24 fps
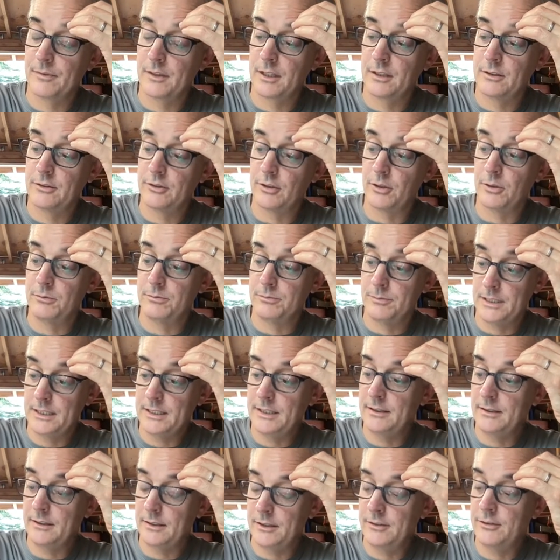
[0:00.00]
So
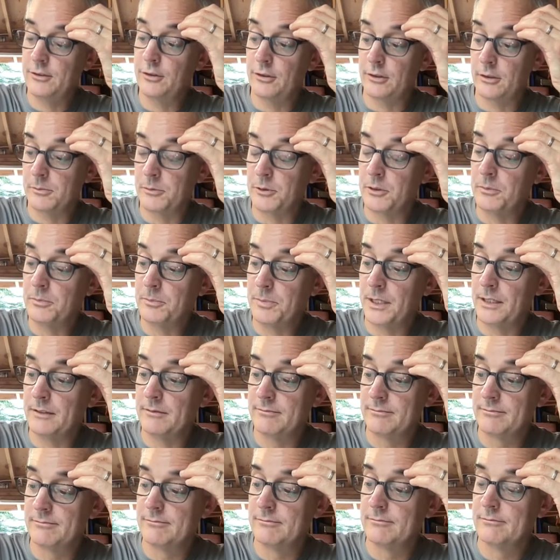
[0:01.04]
it's durable, but
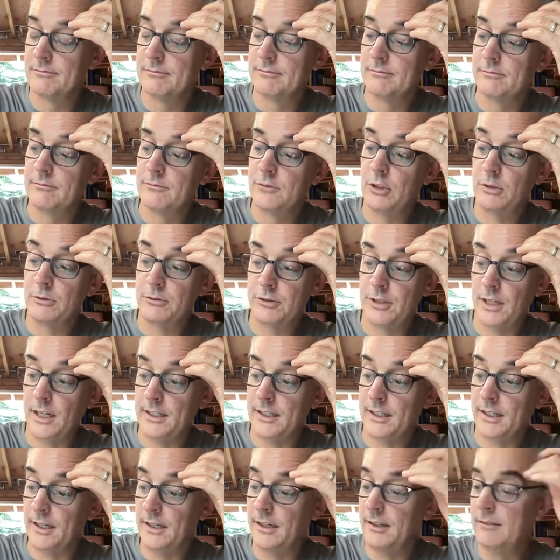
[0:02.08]
don't try to
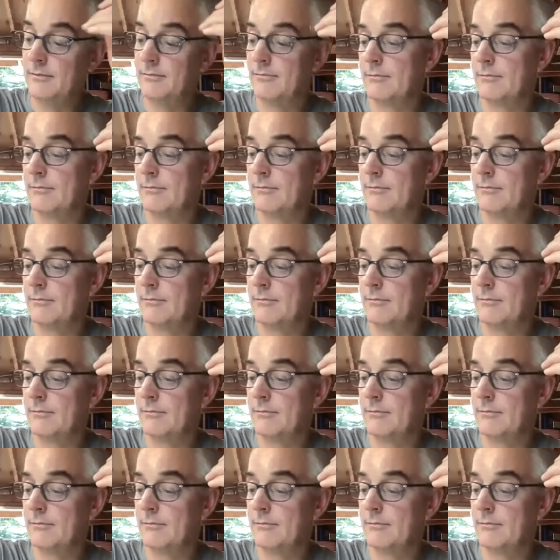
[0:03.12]
cut it.